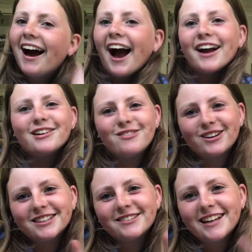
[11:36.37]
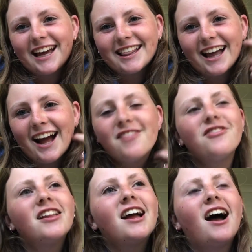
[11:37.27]
I could possibly get that.
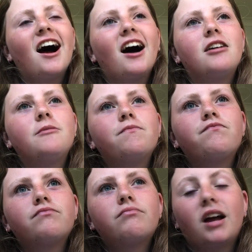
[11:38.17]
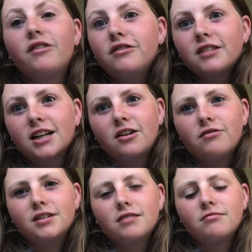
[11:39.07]
But I feel really
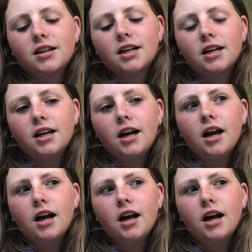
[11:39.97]
confident with it.